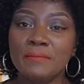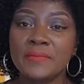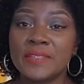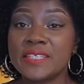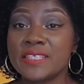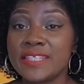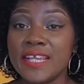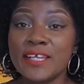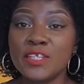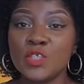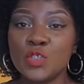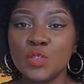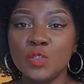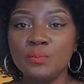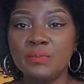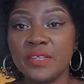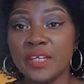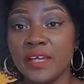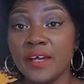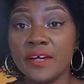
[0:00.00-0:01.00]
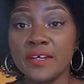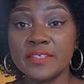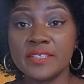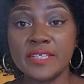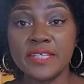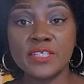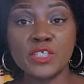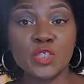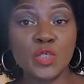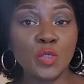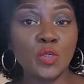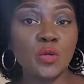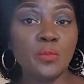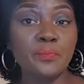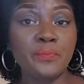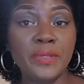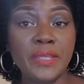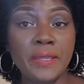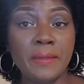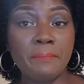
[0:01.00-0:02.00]
stay tuned because it's gonna
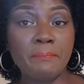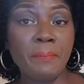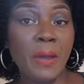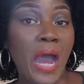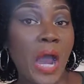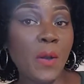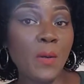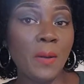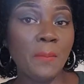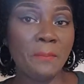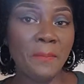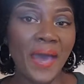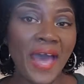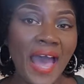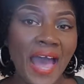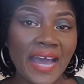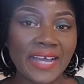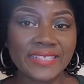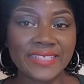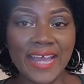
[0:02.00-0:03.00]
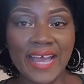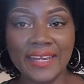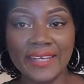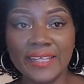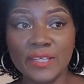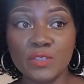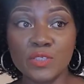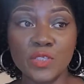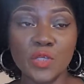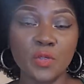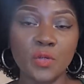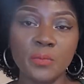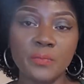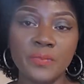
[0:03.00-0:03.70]
be power packed and it's gonna